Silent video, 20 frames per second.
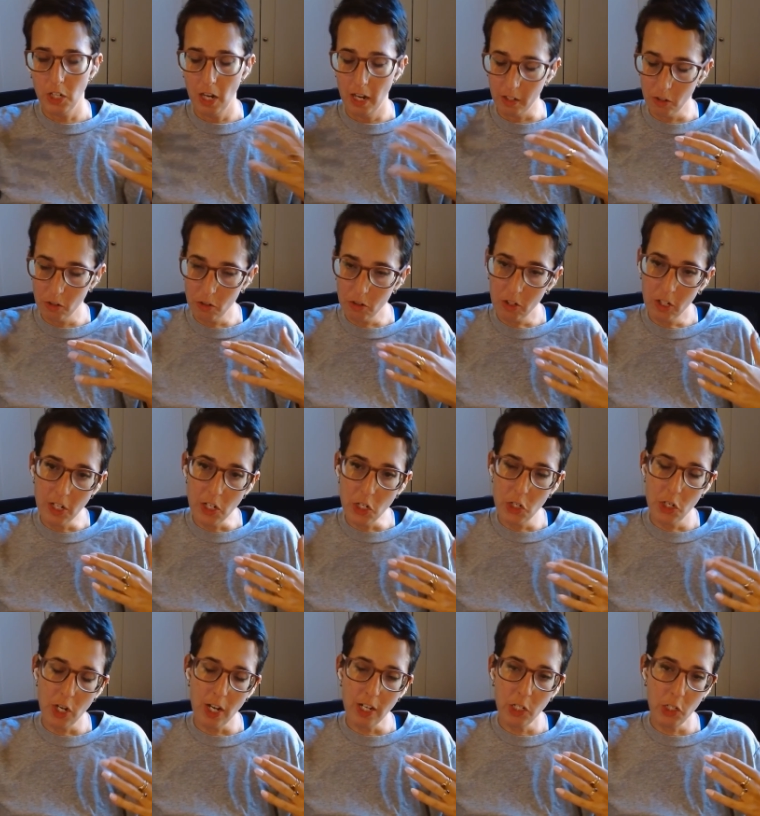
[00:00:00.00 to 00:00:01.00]
a
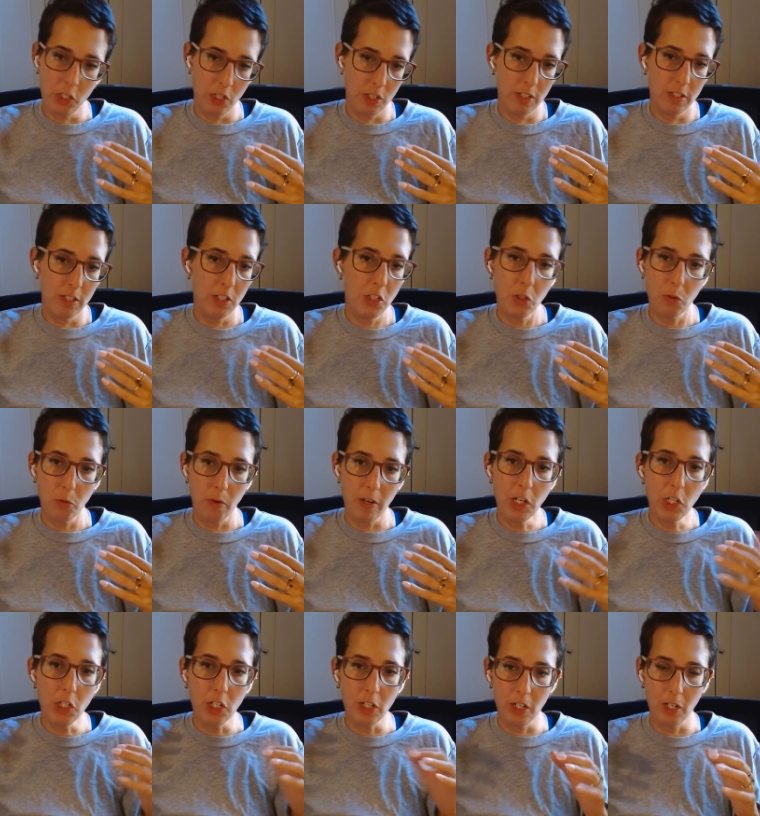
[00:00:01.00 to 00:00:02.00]
congestion
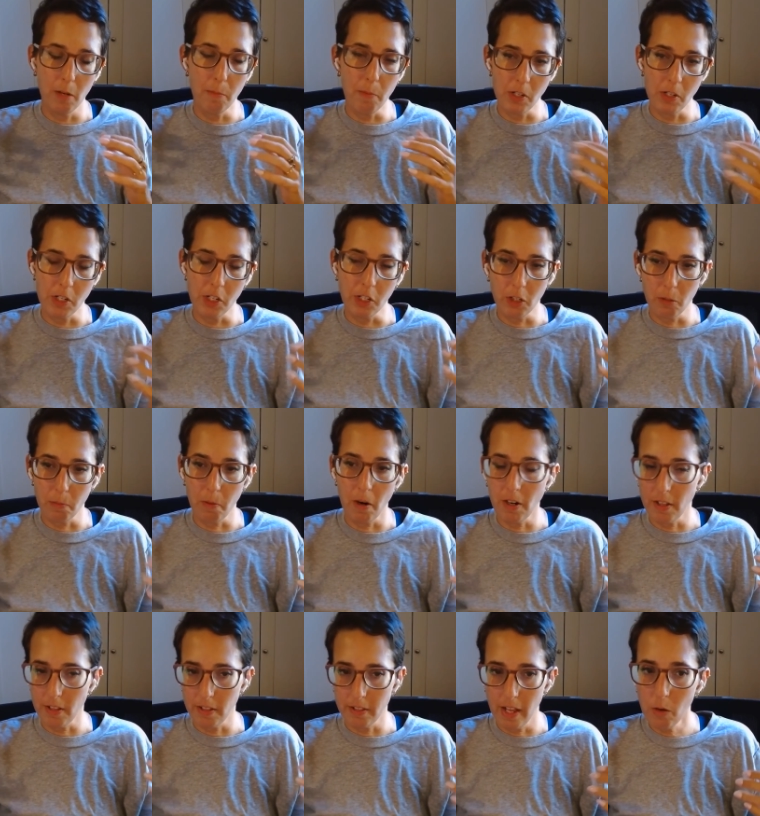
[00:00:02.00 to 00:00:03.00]
situation in a particular part
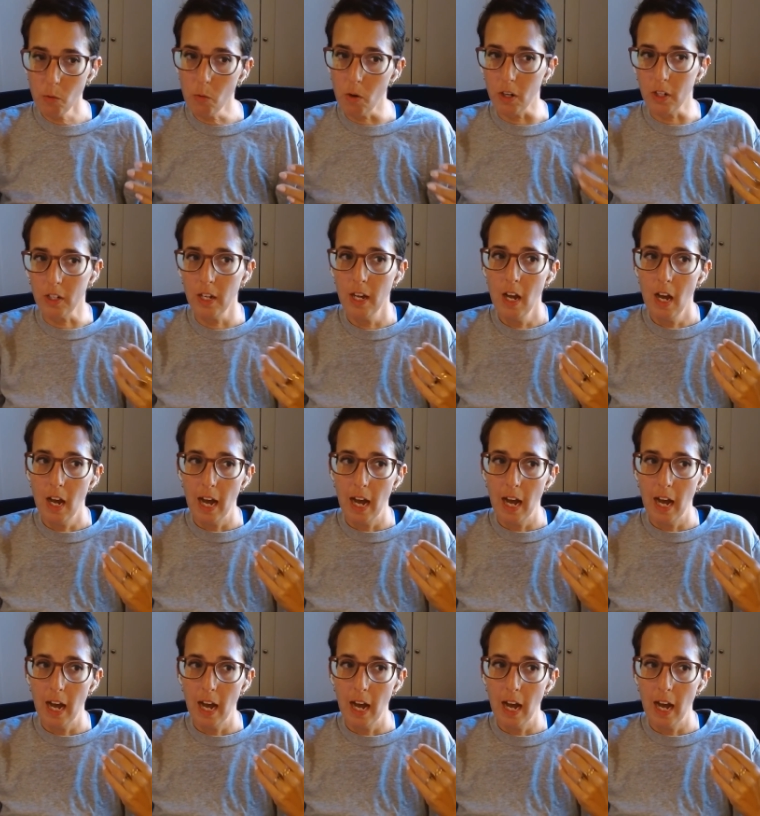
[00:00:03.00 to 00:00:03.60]
of the network,